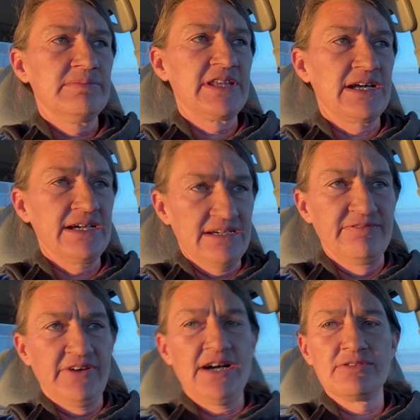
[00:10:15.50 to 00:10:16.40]
that I
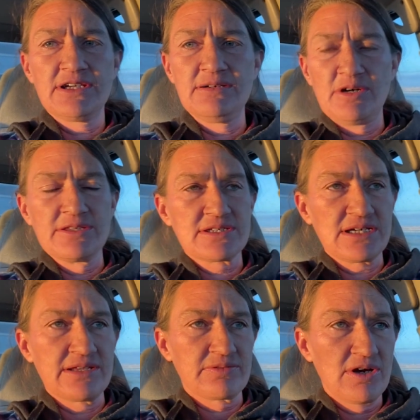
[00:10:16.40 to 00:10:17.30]
had found him on the
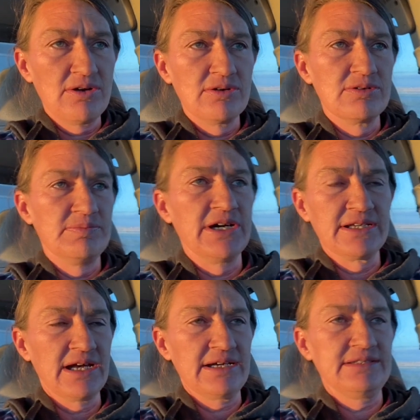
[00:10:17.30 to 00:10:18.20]
side of the road,
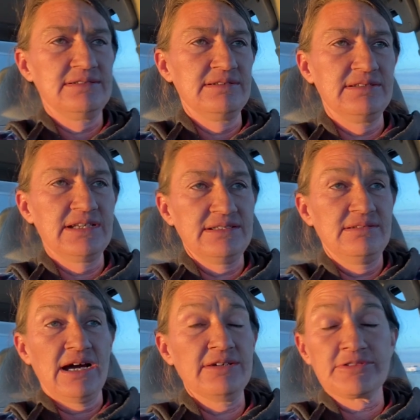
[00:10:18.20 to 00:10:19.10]
but I
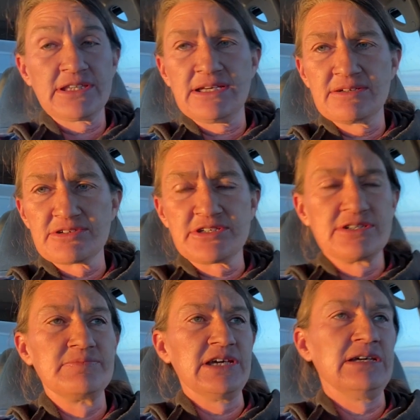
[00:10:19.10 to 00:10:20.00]
don't think they
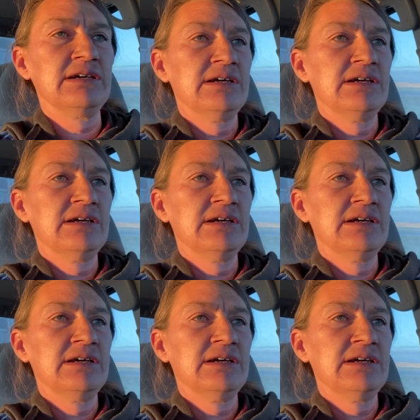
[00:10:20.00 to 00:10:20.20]
understood me.